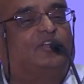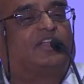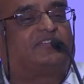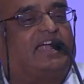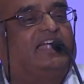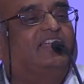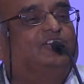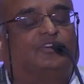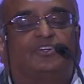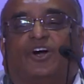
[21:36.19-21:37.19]
you are standing
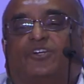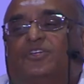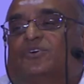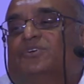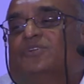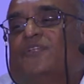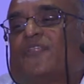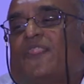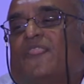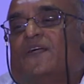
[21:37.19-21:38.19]
to talk to you.
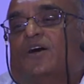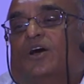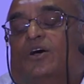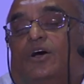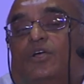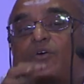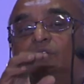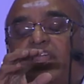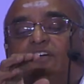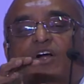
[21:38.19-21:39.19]

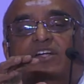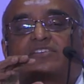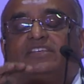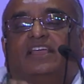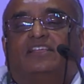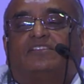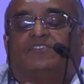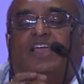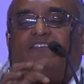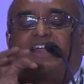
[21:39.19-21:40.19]
What I want to say is,
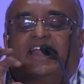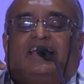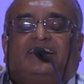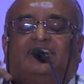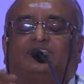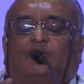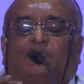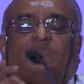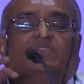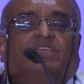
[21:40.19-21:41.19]
we have enacted some
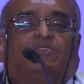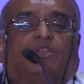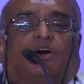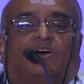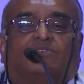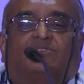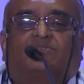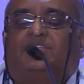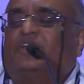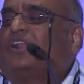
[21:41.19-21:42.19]
of these laws
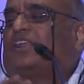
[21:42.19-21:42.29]
which are